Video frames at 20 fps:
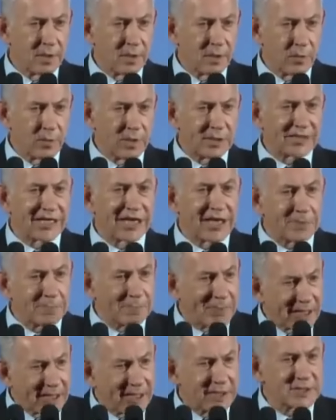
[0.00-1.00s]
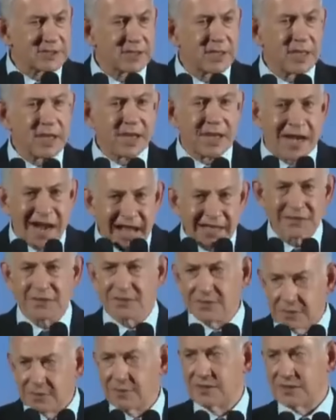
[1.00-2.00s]
We take pains not
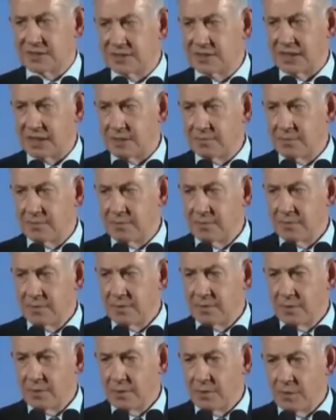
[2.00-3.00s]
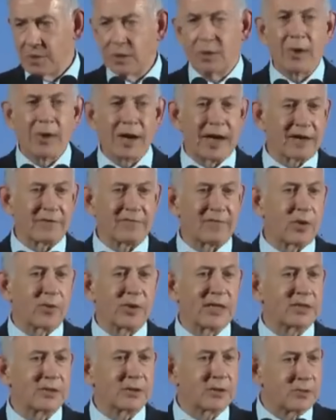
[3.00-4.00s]
to do the same. We go out of our
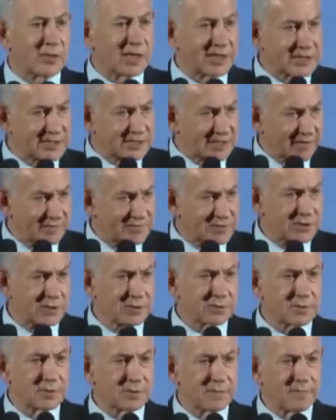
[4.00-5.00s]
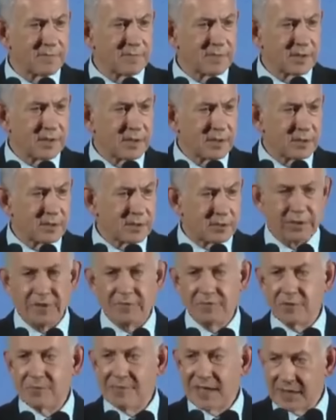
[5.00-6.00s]
way to create safe zones, to
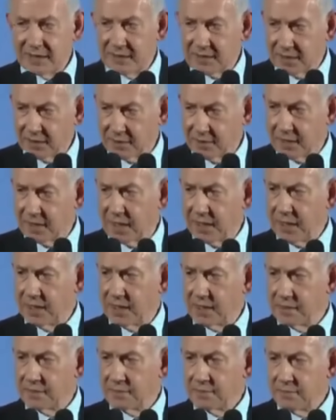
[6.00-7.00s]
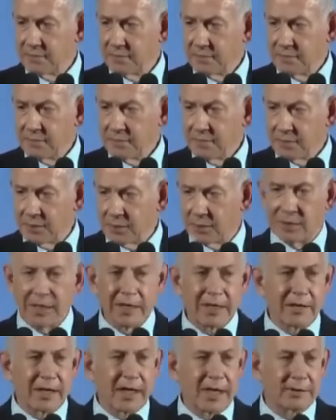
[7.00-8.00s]
give humanitarian aid, to
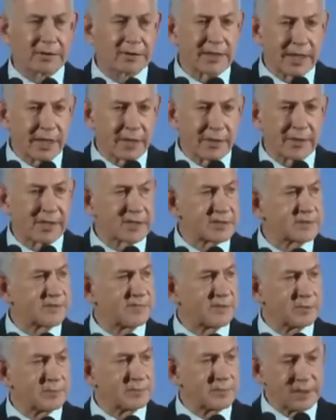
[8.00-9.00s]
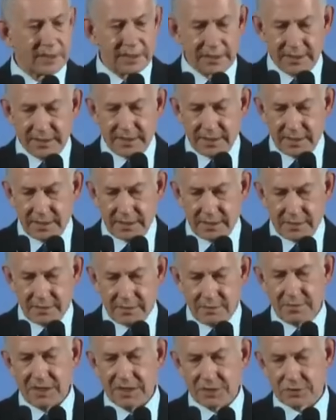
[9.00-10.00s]
clear out areas from,
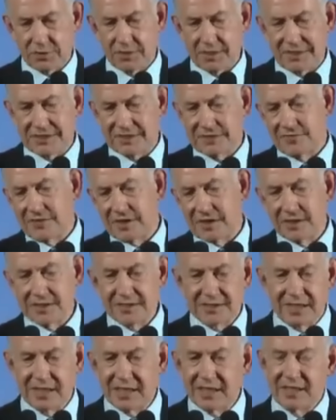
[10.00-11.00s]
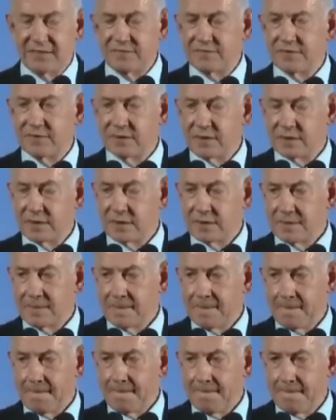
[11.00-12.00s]
to make sure that civilians leave.
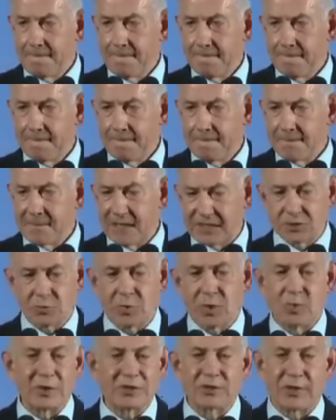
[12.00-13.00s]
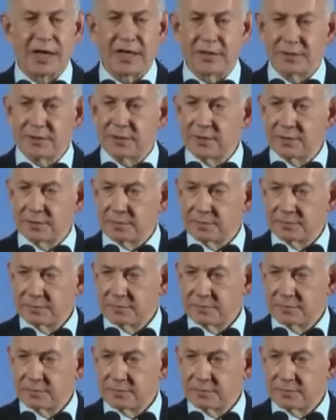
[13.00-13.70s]
That's what we try to do.